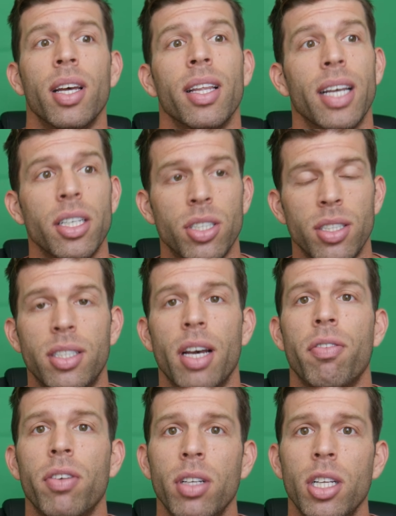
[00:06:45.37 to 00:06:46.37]
they should
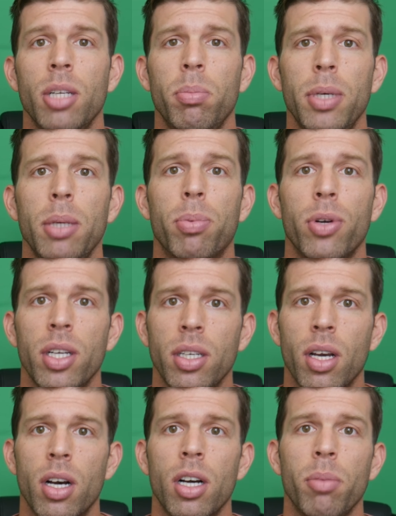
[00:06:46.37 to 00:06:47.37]
definitely be pretty
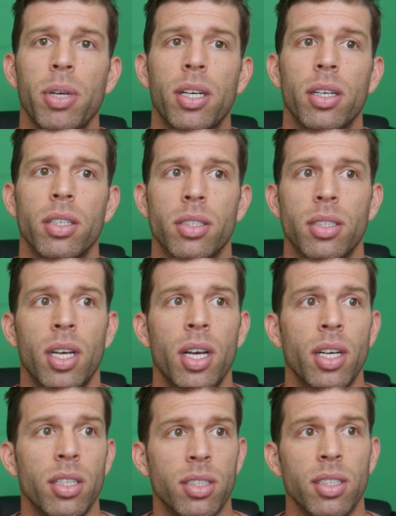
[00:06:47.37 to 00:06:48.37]
young, because
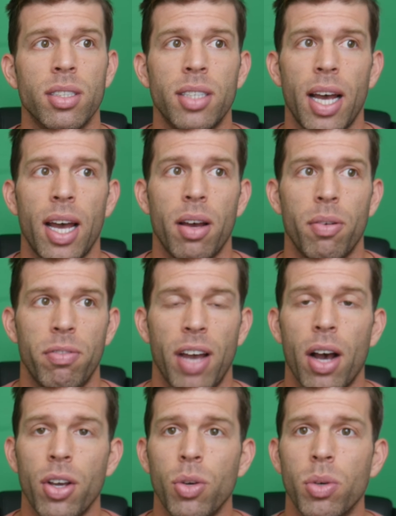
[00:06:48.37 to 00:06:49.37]
since that
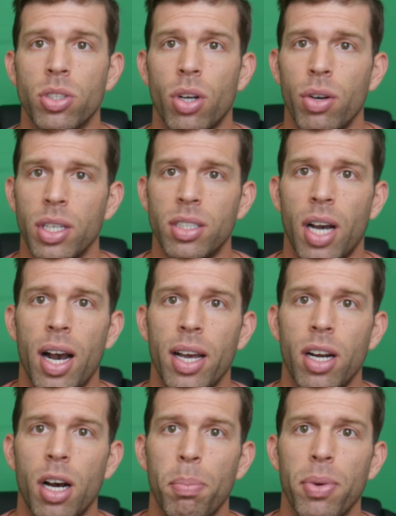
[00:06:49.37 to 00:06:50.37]
value is already tied
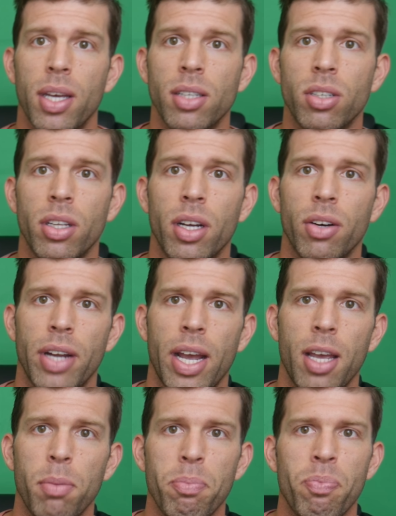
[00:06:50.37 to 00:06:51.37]
up into their
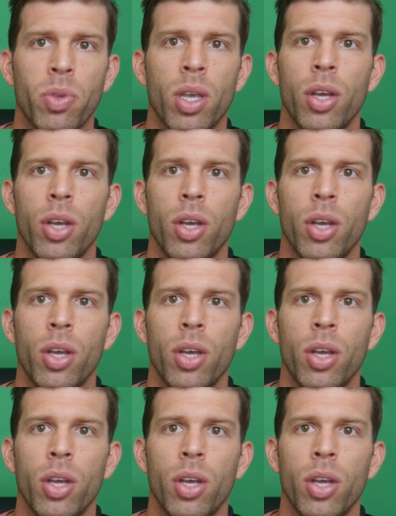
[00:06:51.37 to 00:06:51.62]
name,